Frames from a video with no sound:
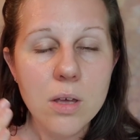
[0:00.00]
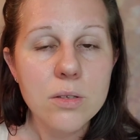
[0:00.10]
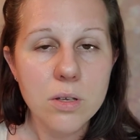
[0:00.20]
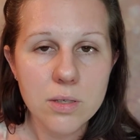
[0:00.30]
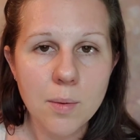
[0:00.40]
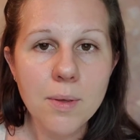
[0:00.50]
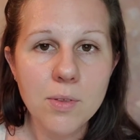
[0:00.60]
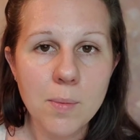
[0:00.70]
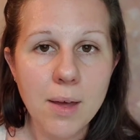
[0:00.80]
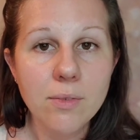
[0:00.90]
So some of
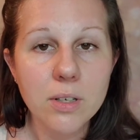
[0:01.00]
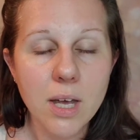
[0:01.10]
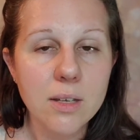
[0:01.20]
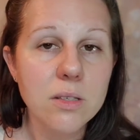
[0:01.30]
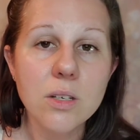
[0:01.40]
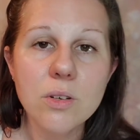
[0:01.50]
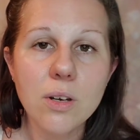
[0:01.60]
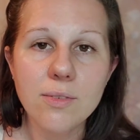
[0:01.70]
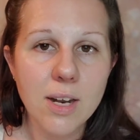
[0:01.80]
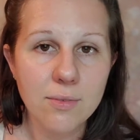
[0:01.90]
them advertise that you don't
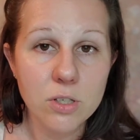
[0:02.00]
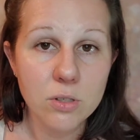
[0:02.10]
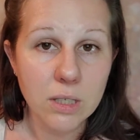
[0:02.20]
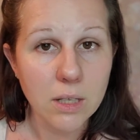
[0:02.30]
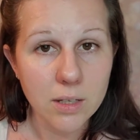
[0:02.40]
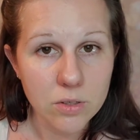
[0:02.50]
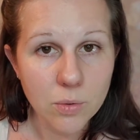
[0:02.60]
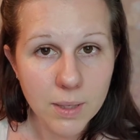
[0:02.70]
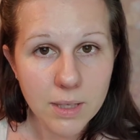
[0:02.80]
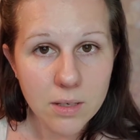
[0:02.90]
even have to use a cleanser
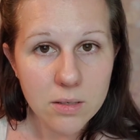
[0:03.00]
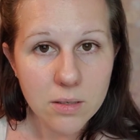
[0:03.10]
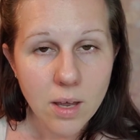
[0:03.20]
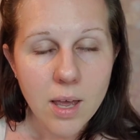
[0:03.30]
with it.